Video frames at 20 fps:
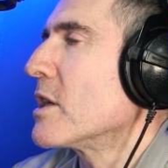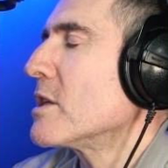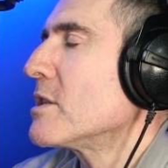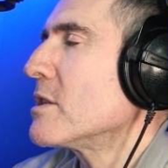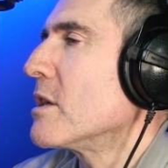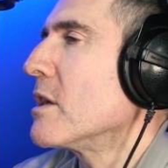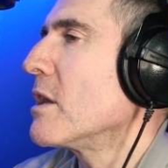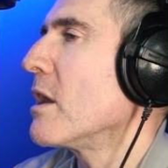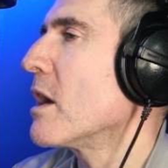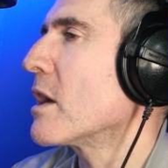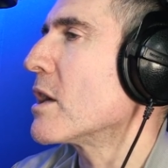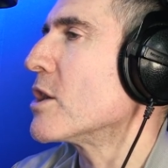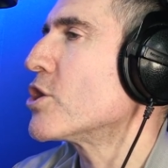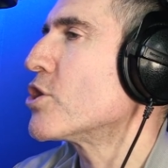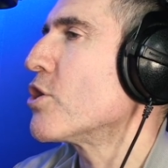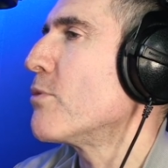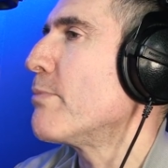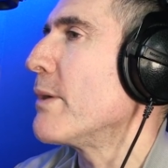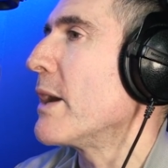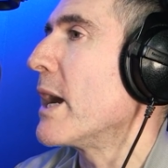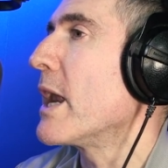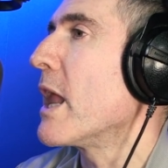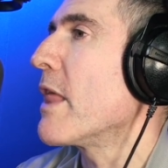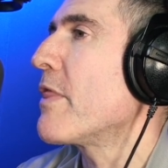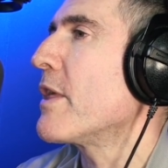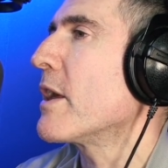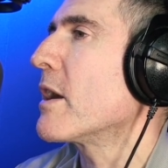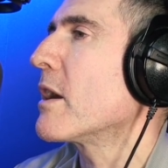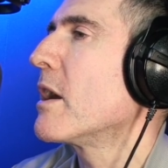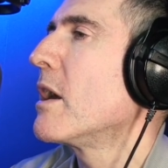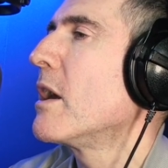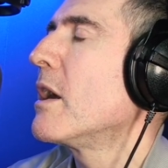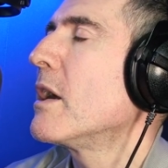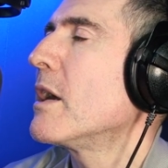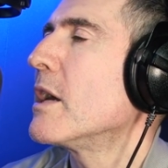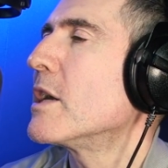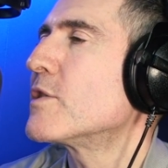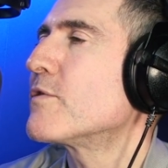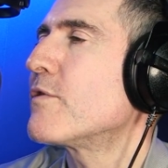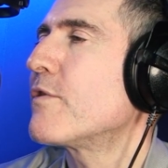isn't it? Like it should be. And I think
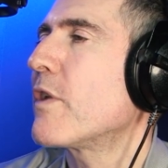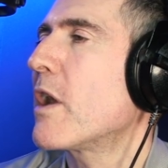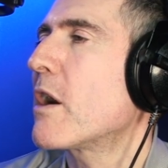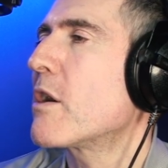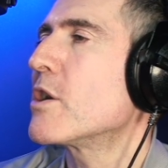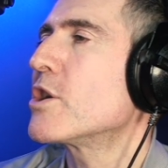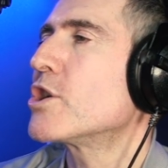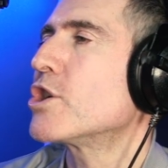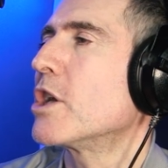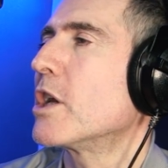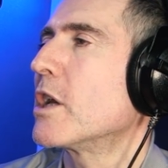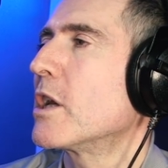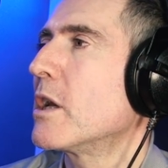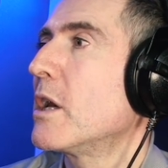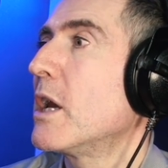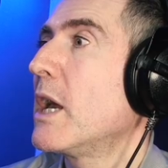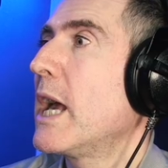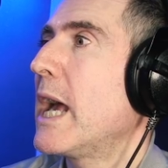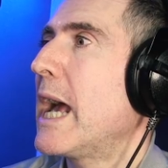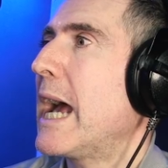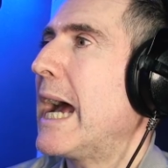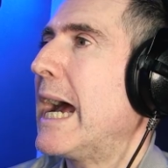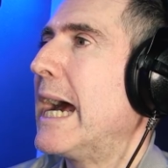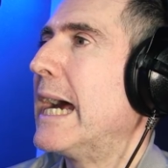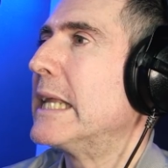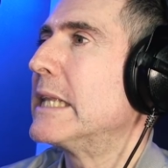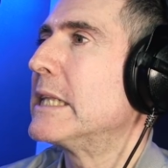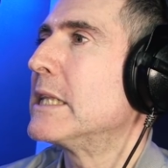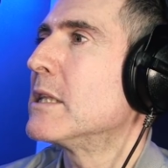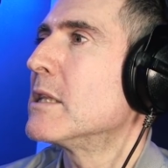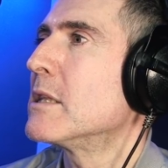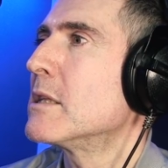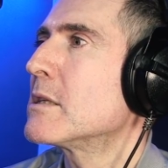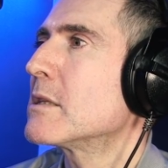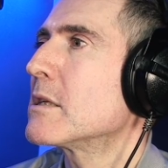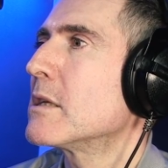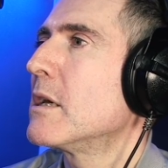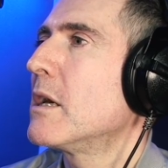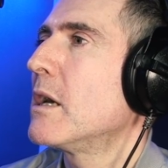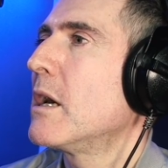it's flourishing,
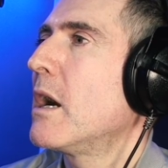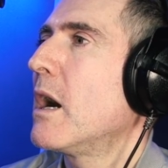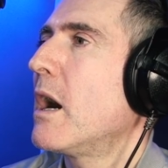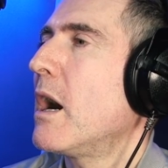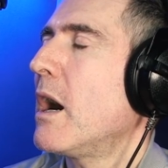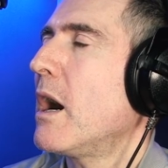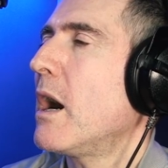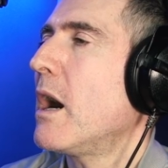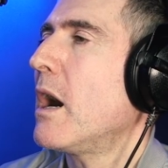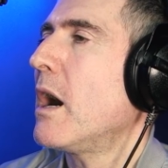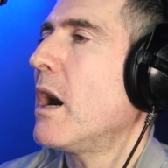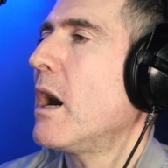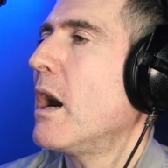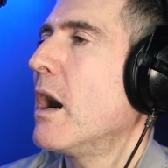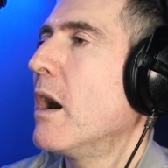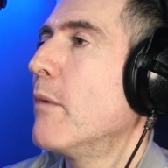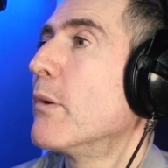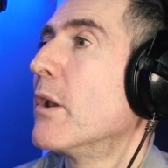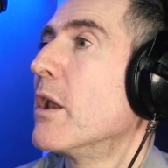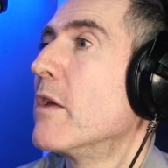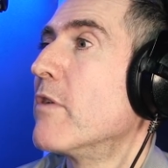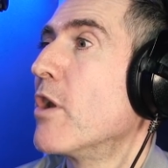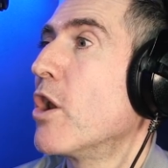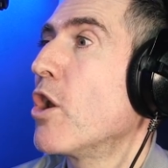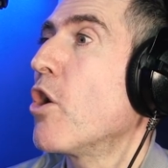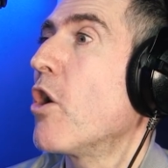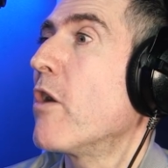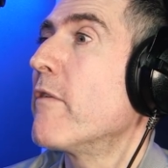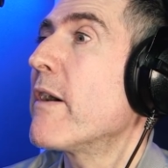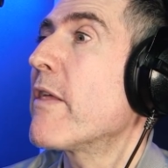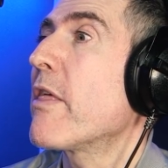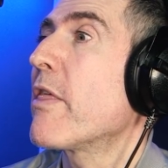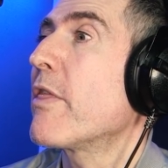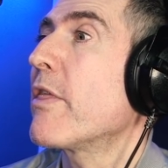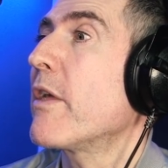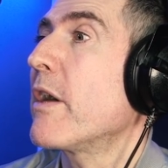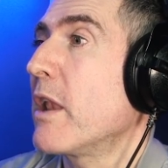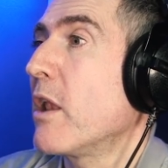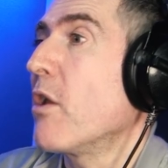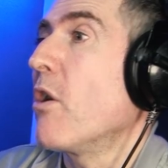and I believe a lot of
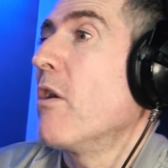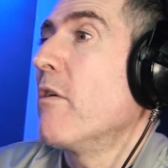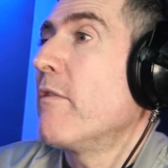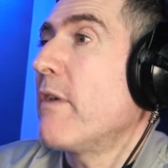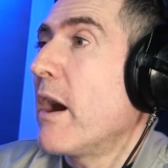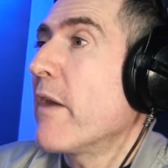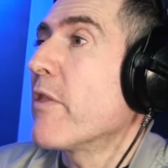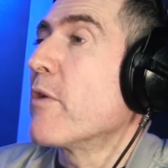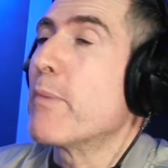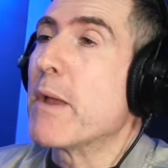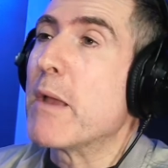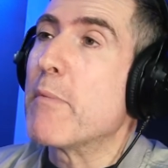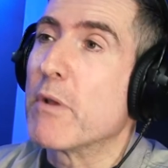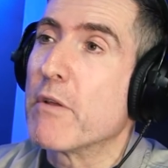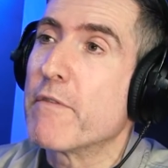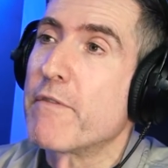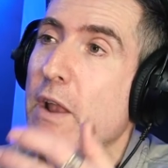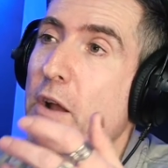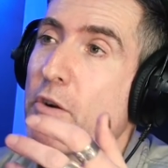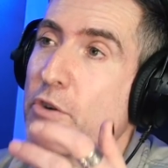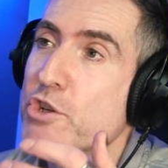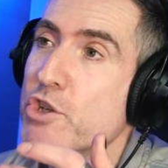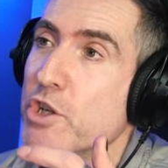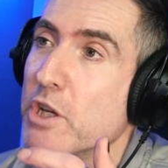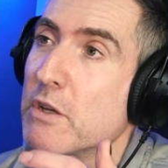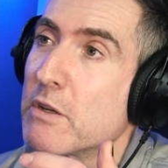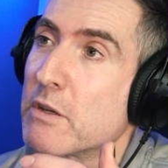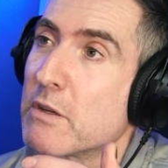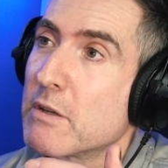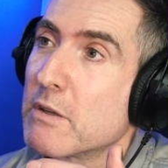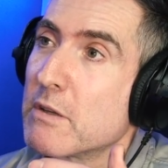other people are flourishing